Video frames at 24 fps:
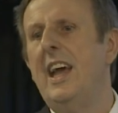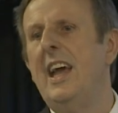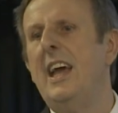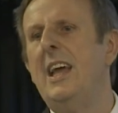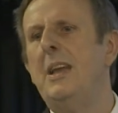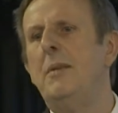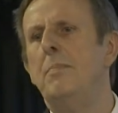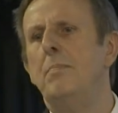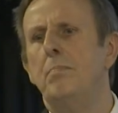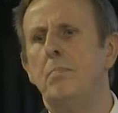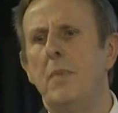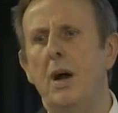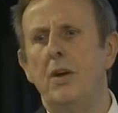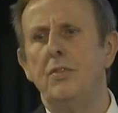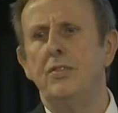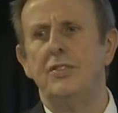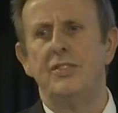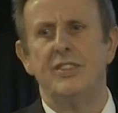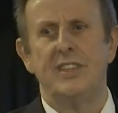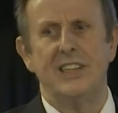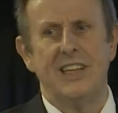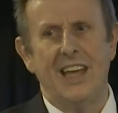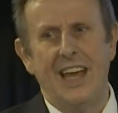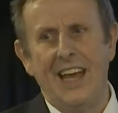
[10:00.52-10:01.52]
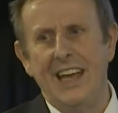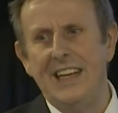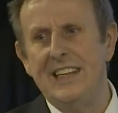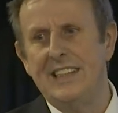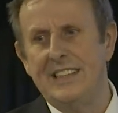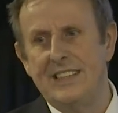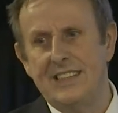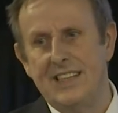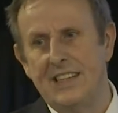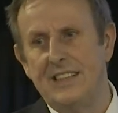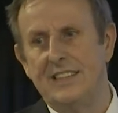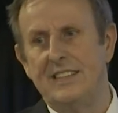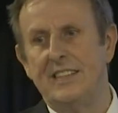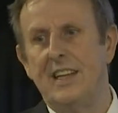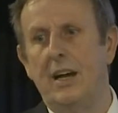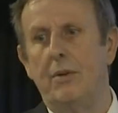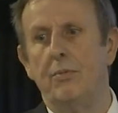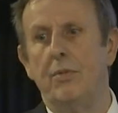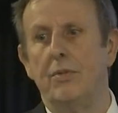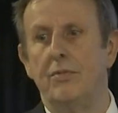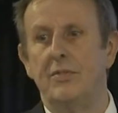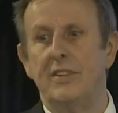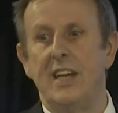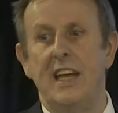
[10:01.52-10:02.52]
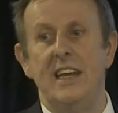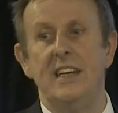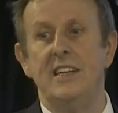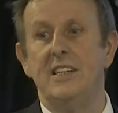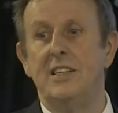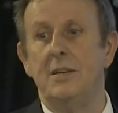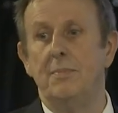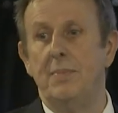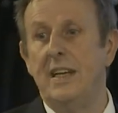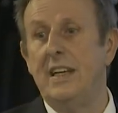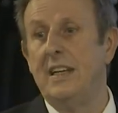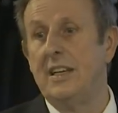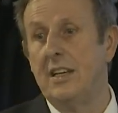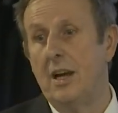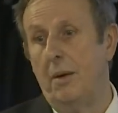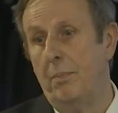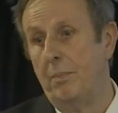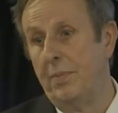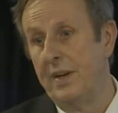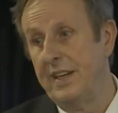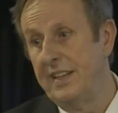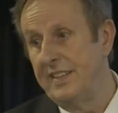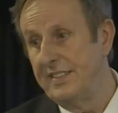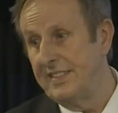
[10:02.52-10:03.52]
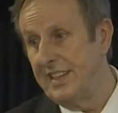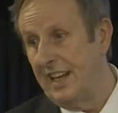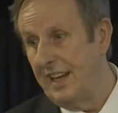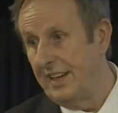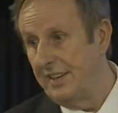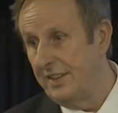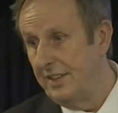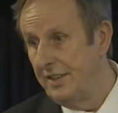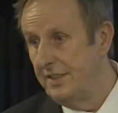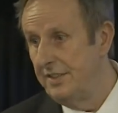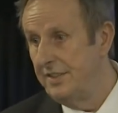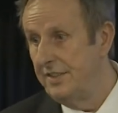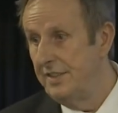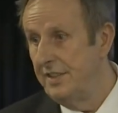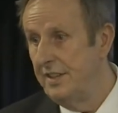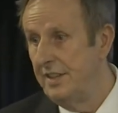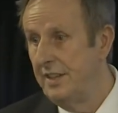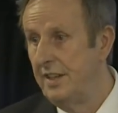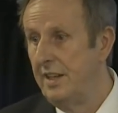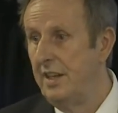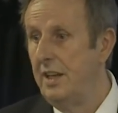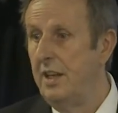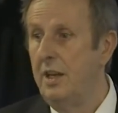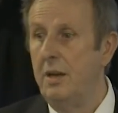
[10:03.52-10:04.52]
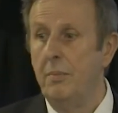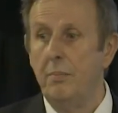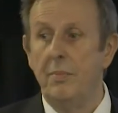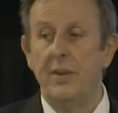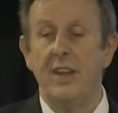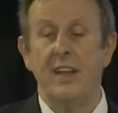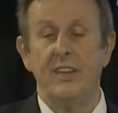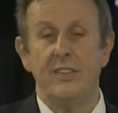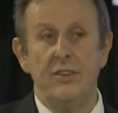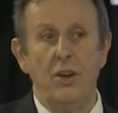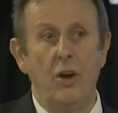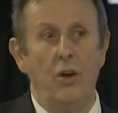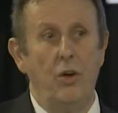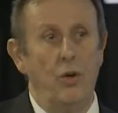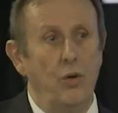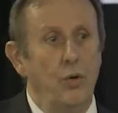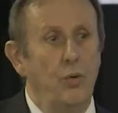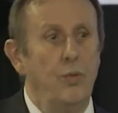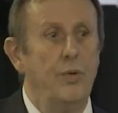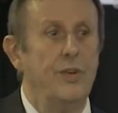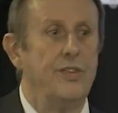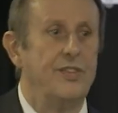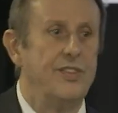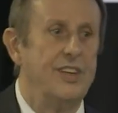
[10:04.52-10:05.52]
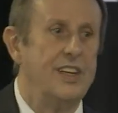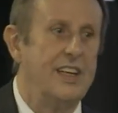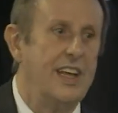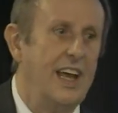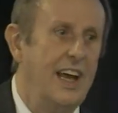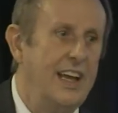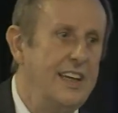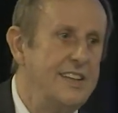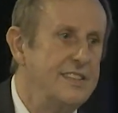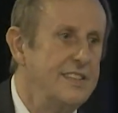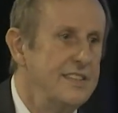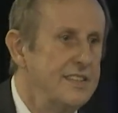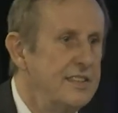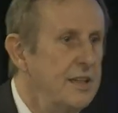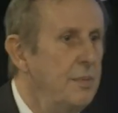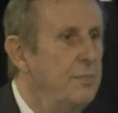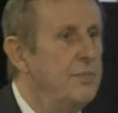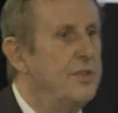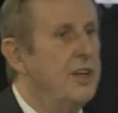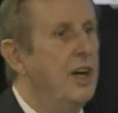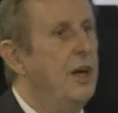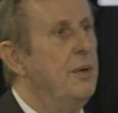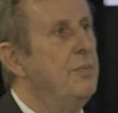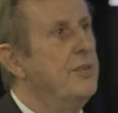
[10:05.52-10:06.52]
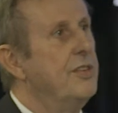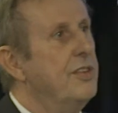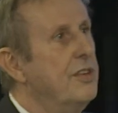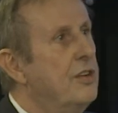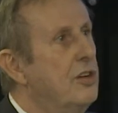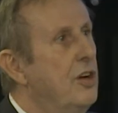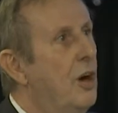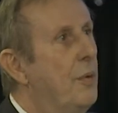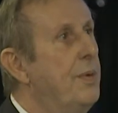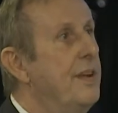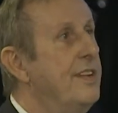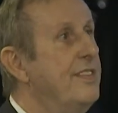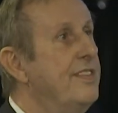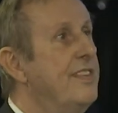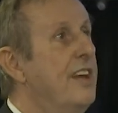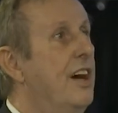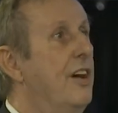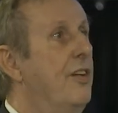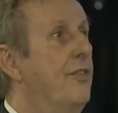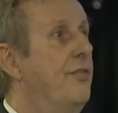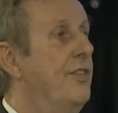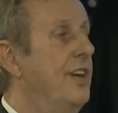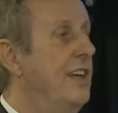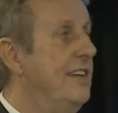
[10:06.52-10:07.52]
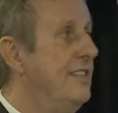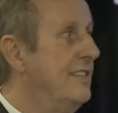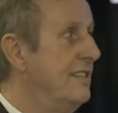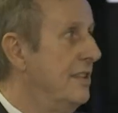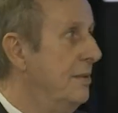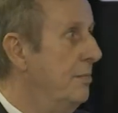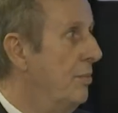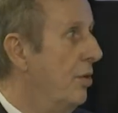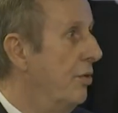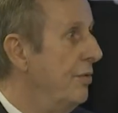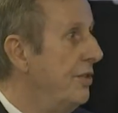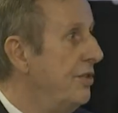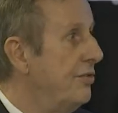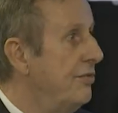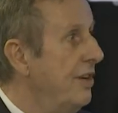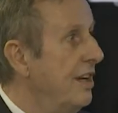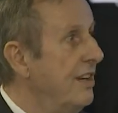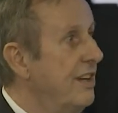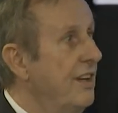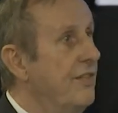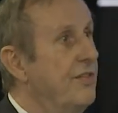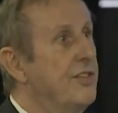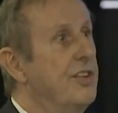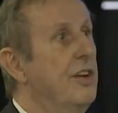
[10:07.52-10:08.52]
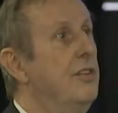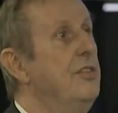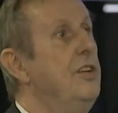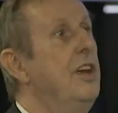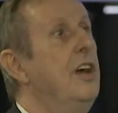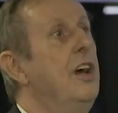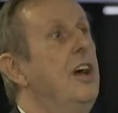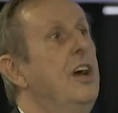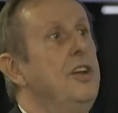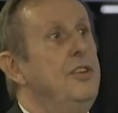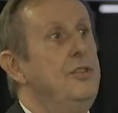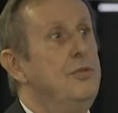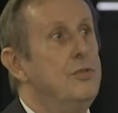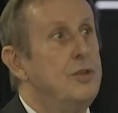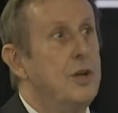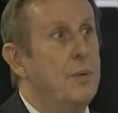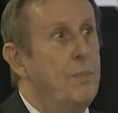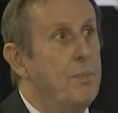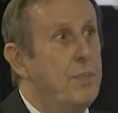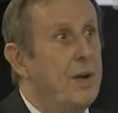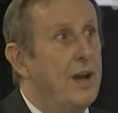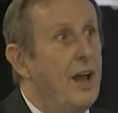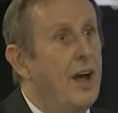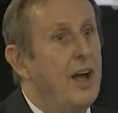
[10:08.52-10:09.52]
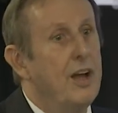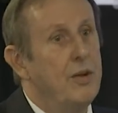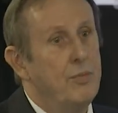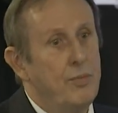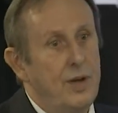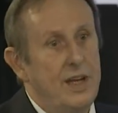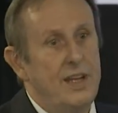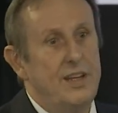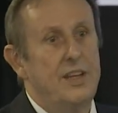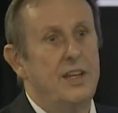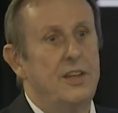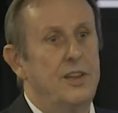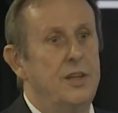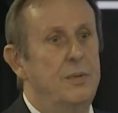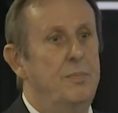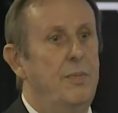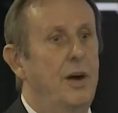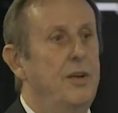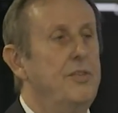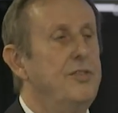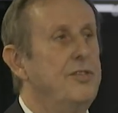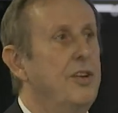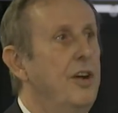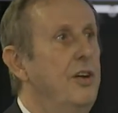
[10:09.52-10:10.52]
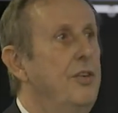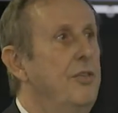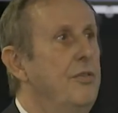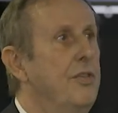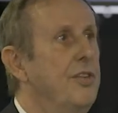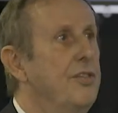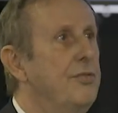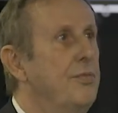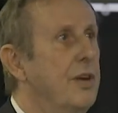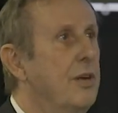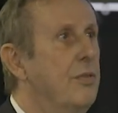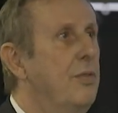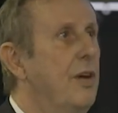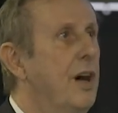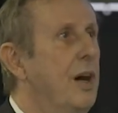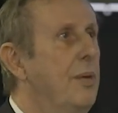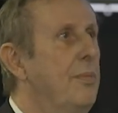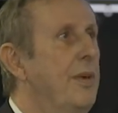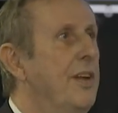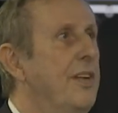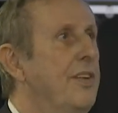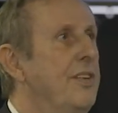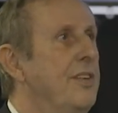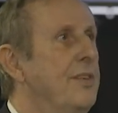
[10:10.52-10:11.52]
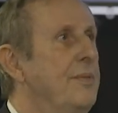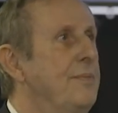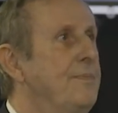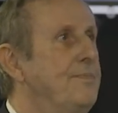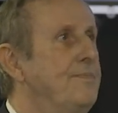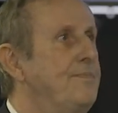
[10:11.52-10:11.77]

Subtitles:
In most cases, that will tend to be company standards, but that's not always the case. Sometimes the COP itself is the more restrictive. So you comply with the most onerous requirement.